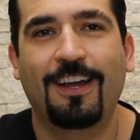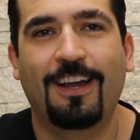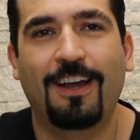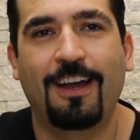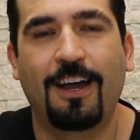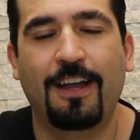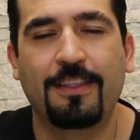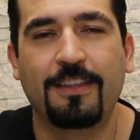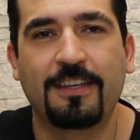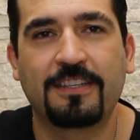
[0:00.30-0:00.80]

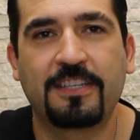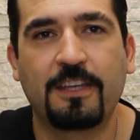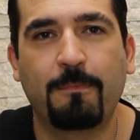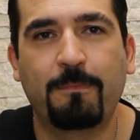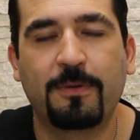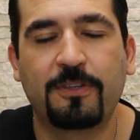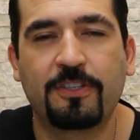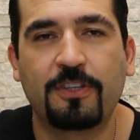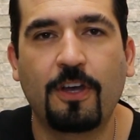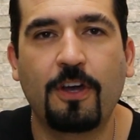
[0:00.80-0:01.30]
On this
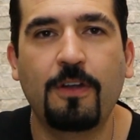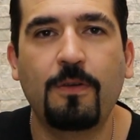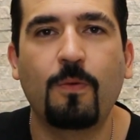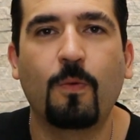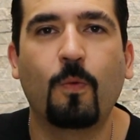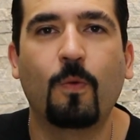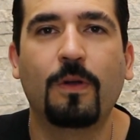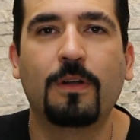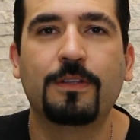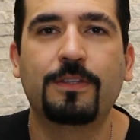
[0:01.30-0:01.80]

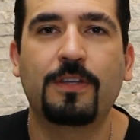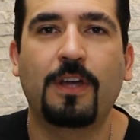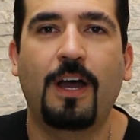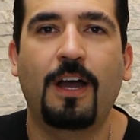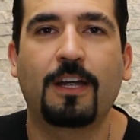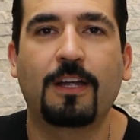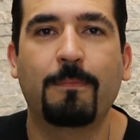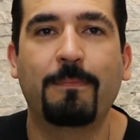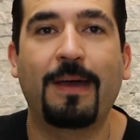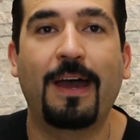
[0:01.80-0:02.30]
episode, we'll
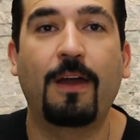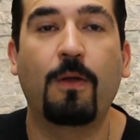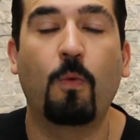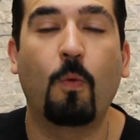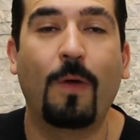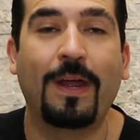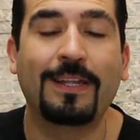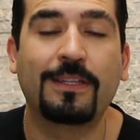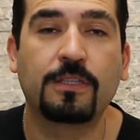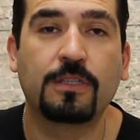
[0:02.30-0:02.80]
talk
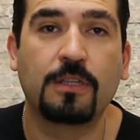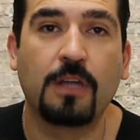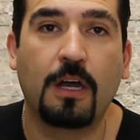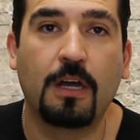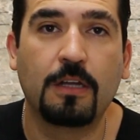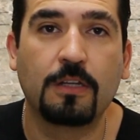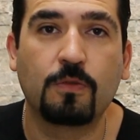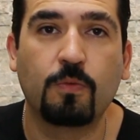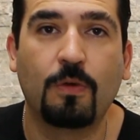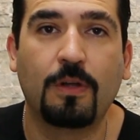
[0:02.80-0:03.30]
about weight
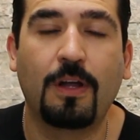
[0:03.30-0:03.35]
stalls.